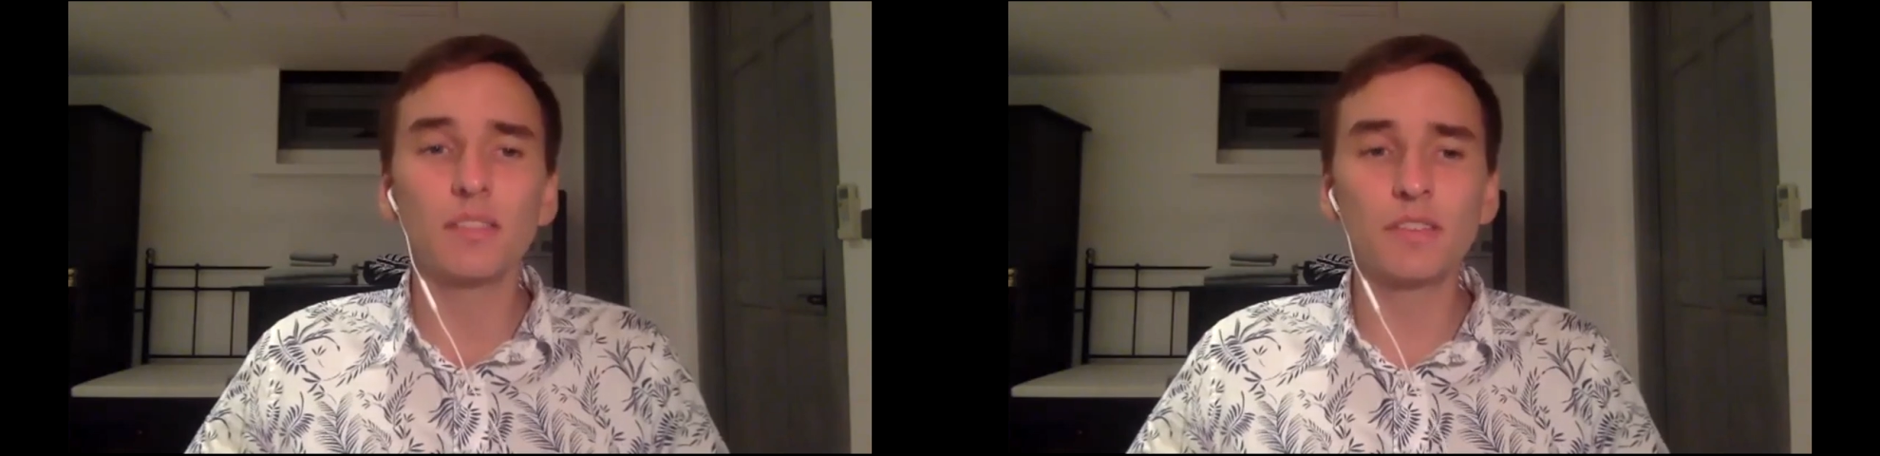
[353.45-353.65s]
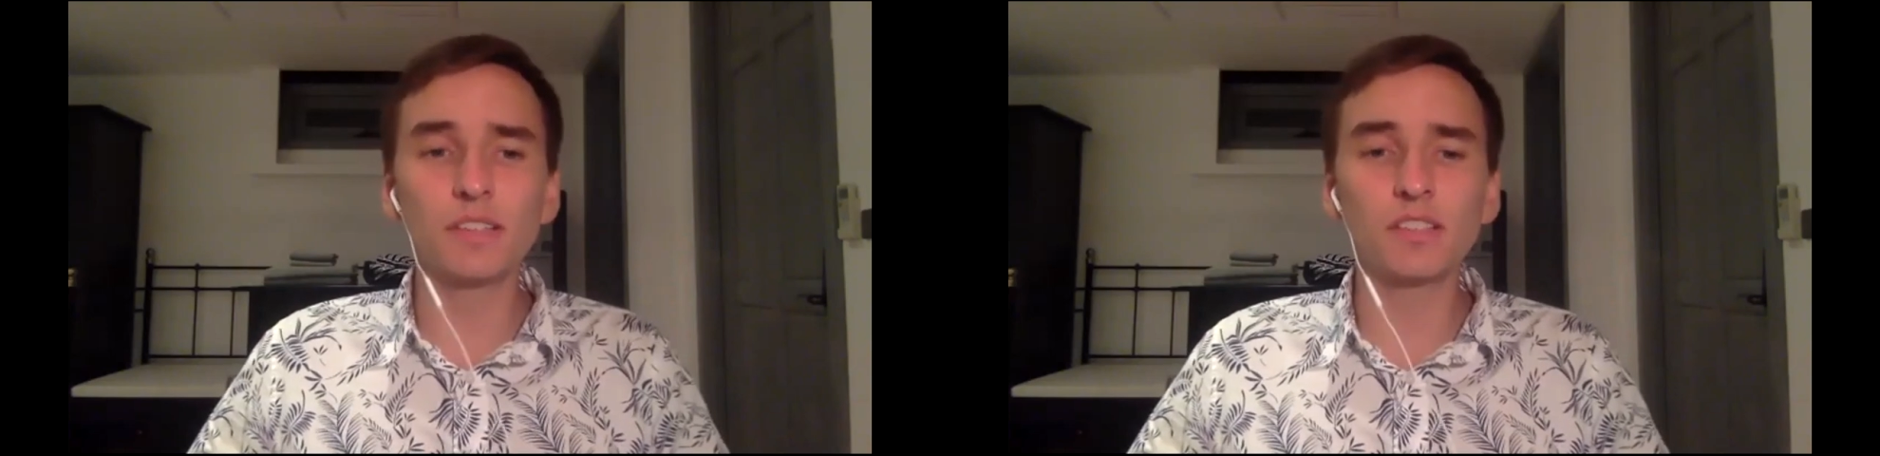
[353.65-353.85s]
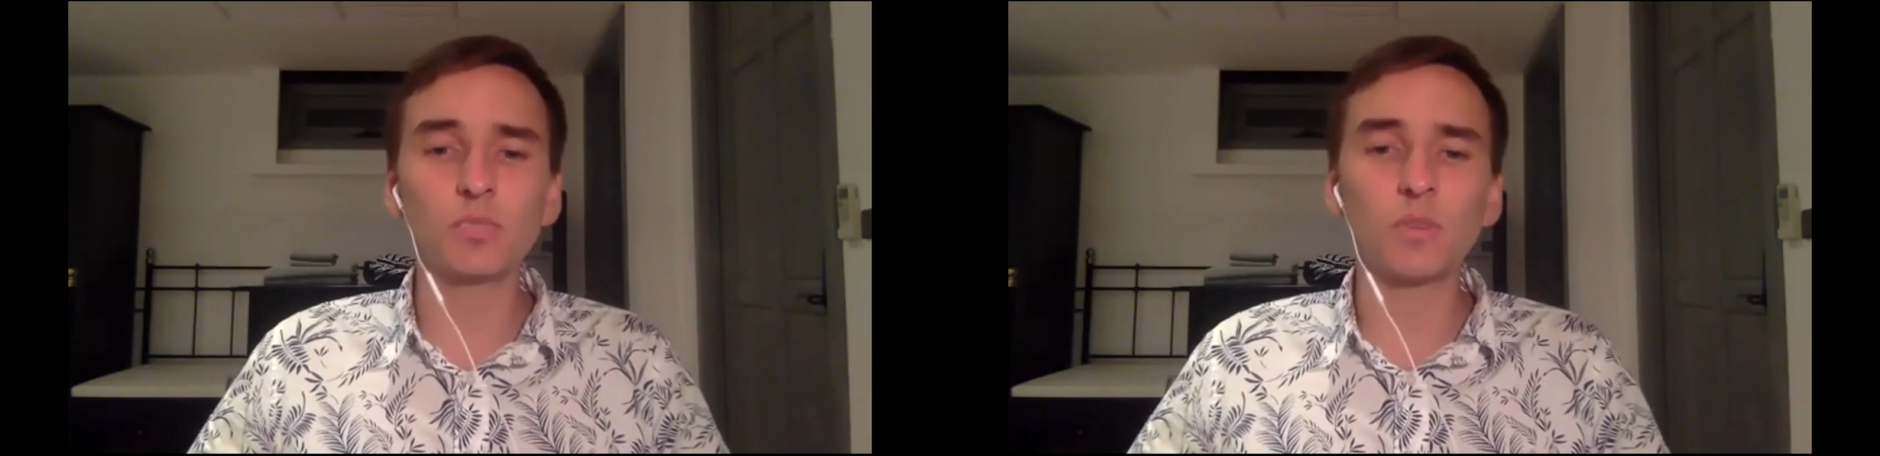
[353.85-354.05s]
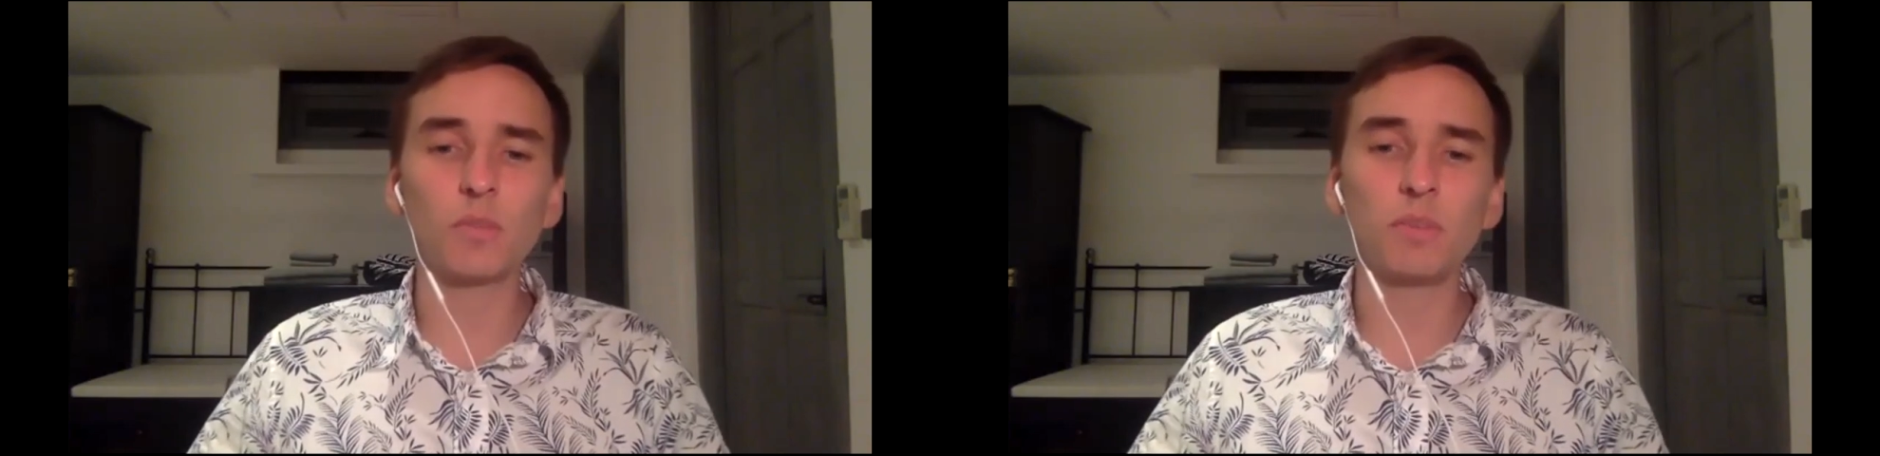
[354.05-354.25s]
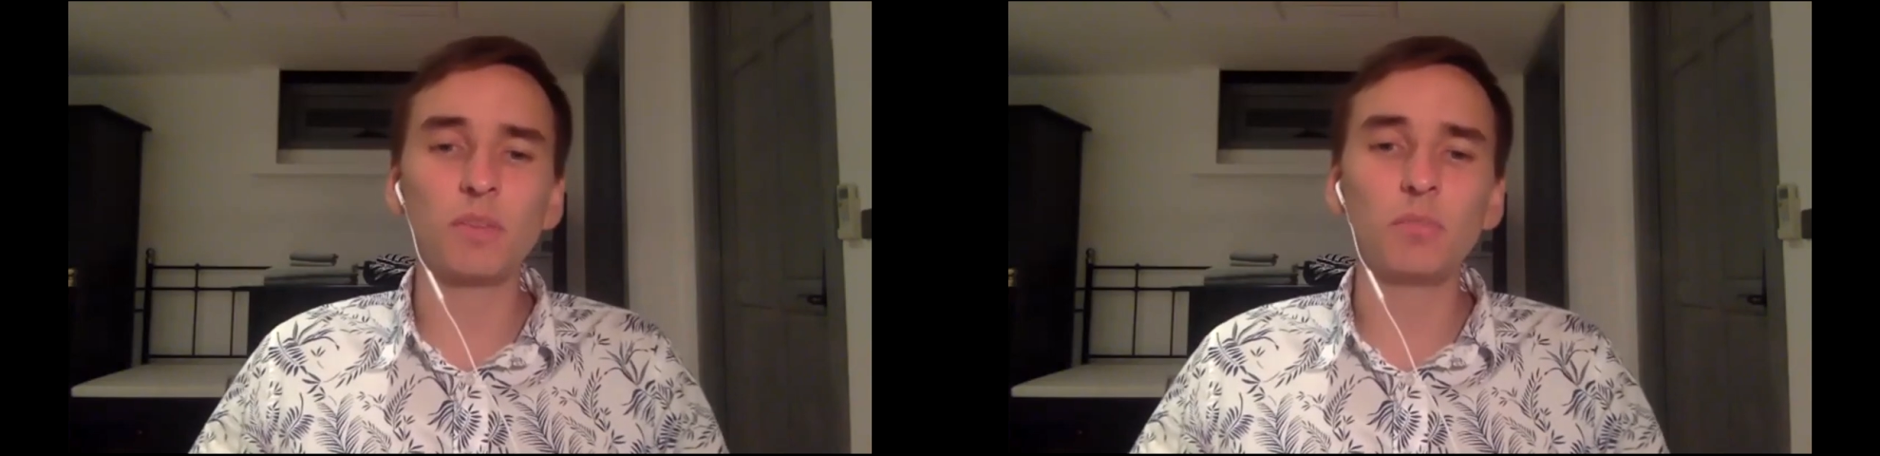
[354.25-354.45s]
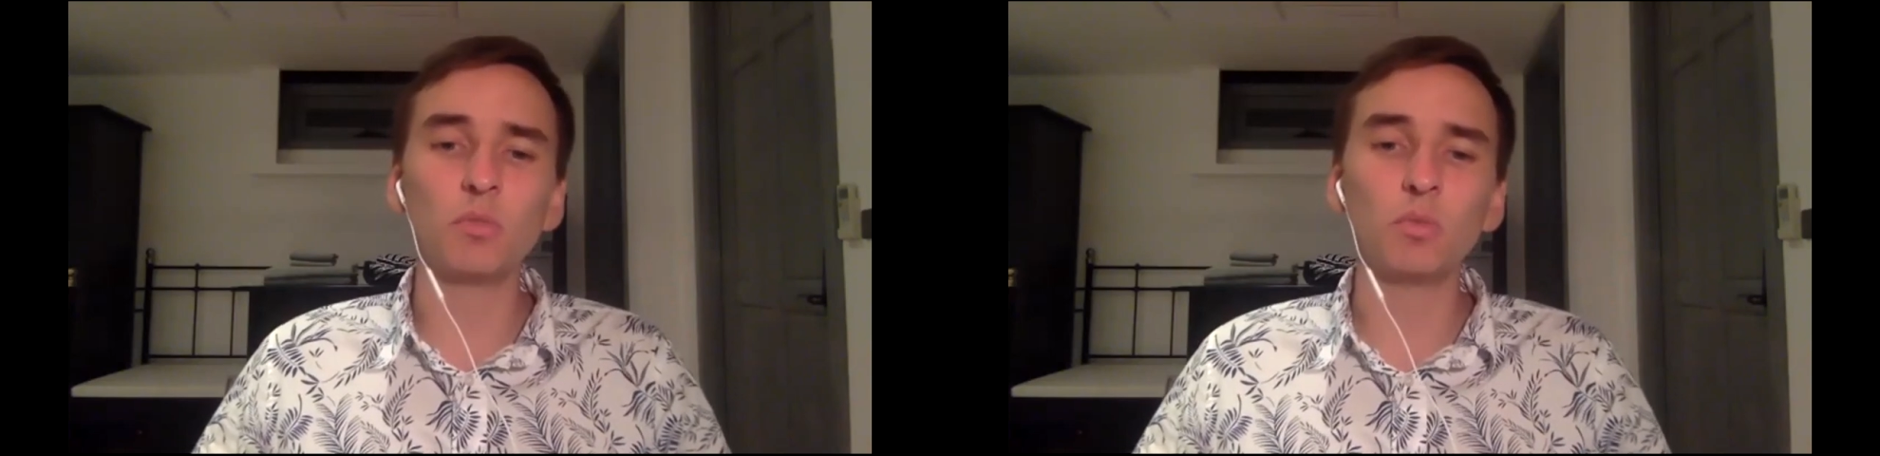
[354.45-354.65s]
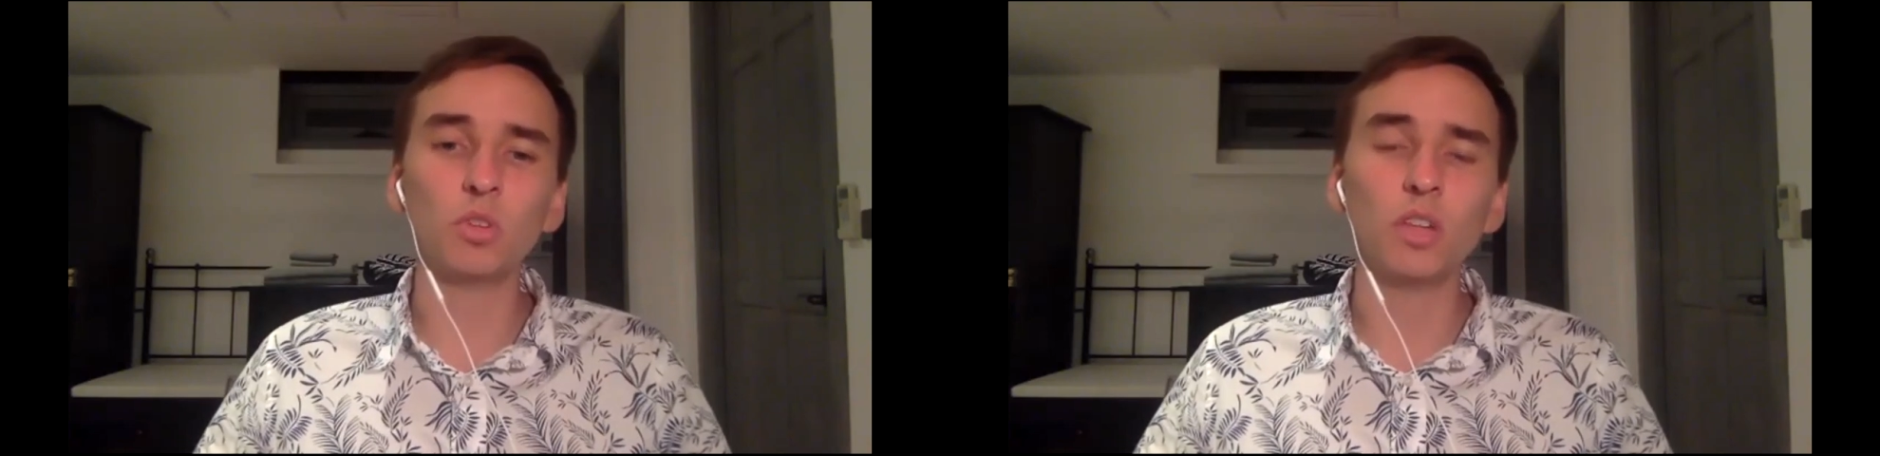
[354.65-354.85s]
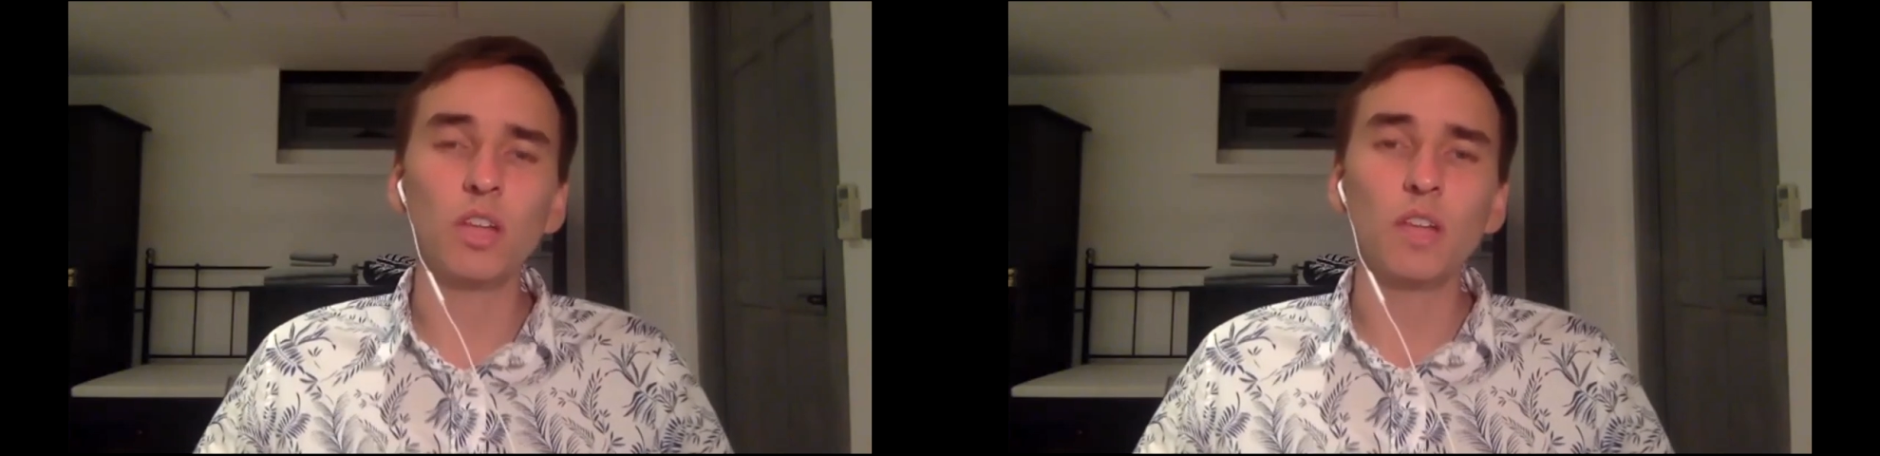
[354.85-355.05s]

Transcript: this is when people will